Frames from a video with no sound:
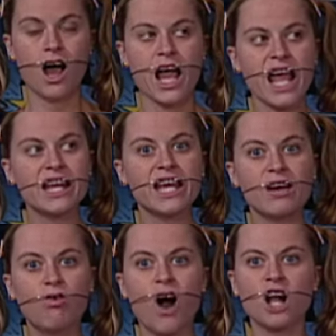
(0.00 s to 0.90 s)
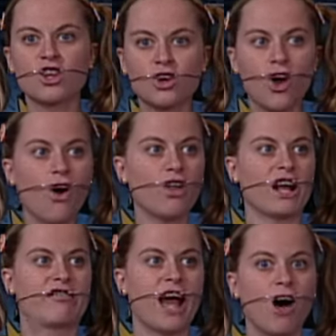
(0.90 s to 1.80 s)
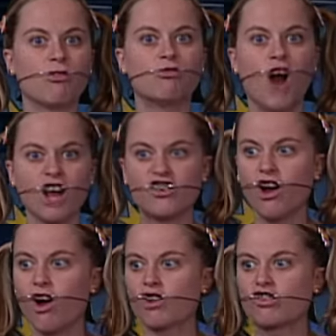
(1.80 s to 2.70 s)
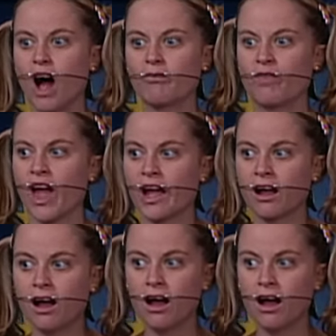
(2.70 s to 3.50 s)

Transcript: Andy, why don't you go, like, tell Russia or something?